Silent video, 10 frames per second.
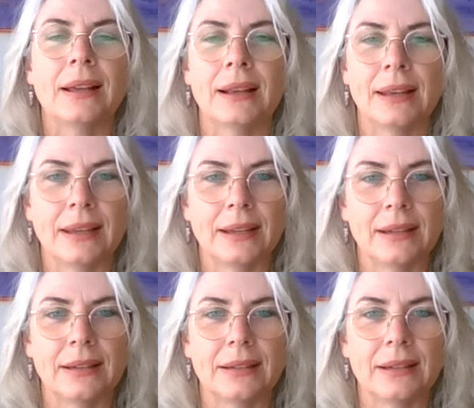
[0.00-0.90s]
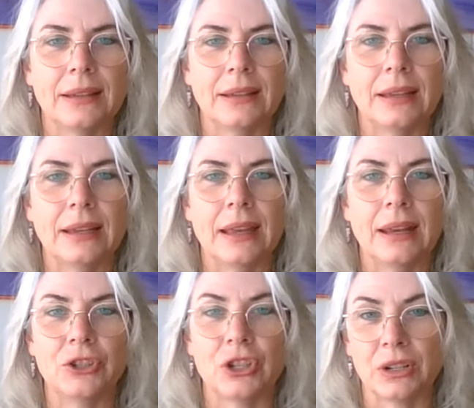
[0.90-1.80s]
clear
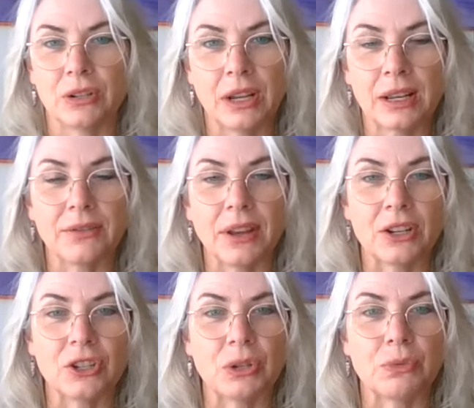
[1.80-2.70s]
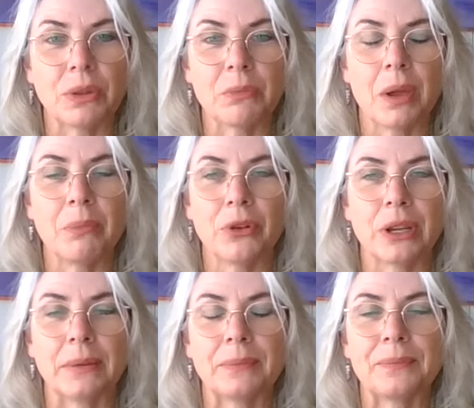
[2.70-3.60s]
energy or negative energy within my
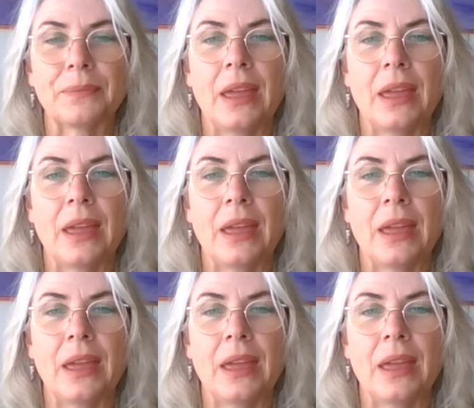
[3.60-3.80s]
body.